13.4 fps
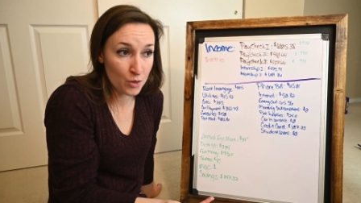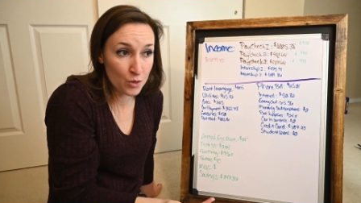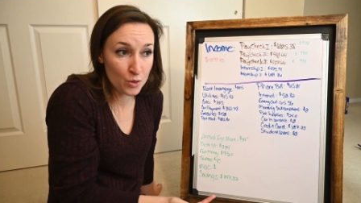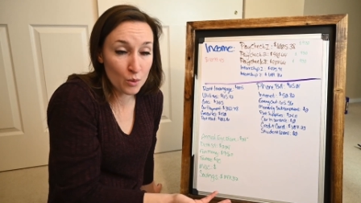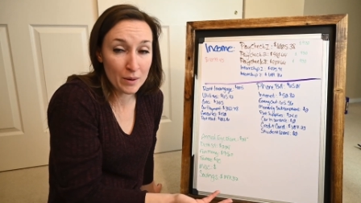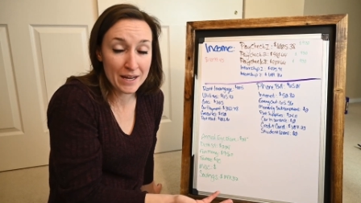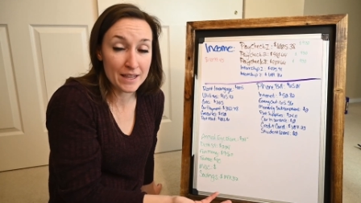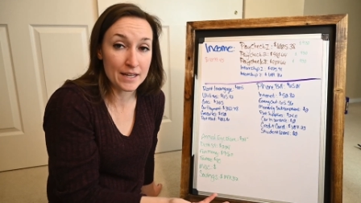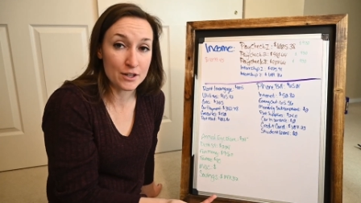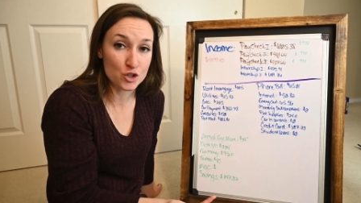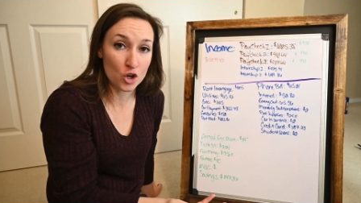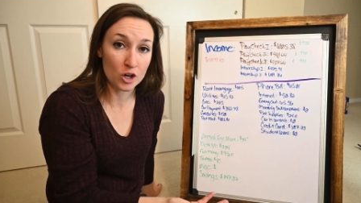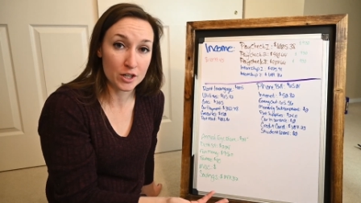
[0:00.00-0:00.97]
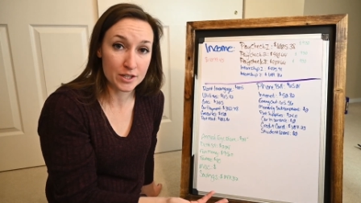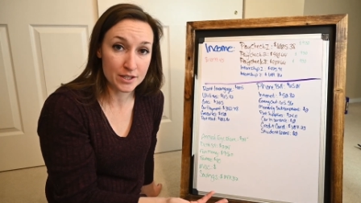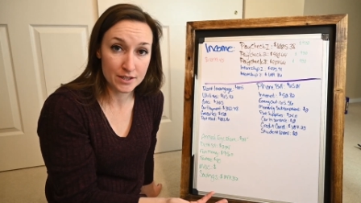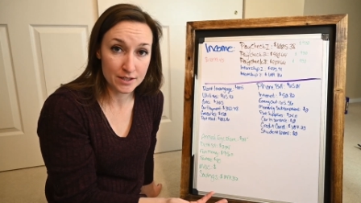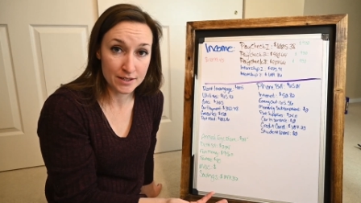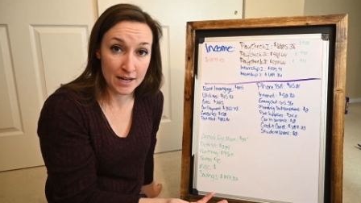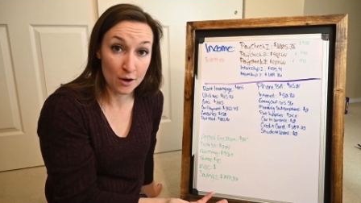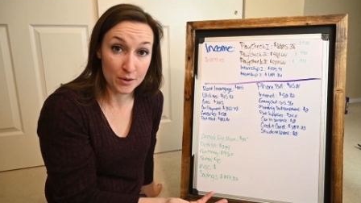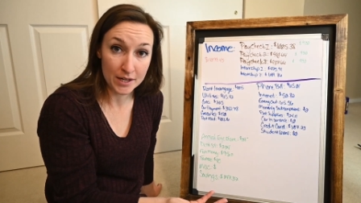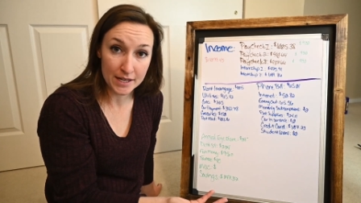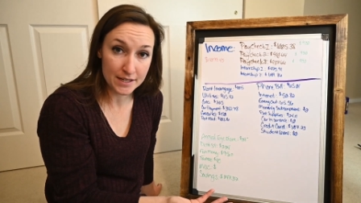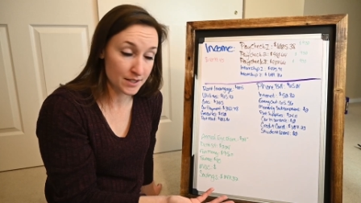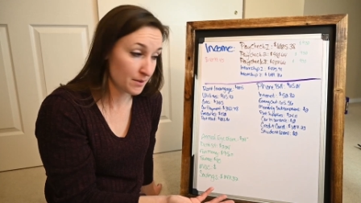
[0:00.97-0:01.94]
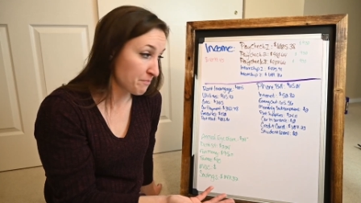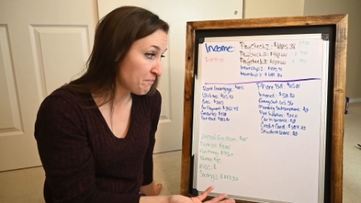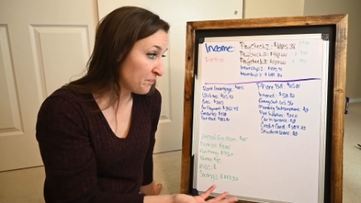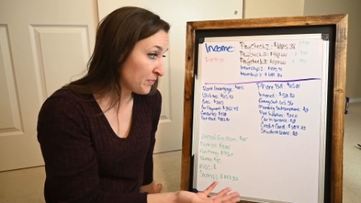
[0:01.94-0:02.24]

the way things are nowadays.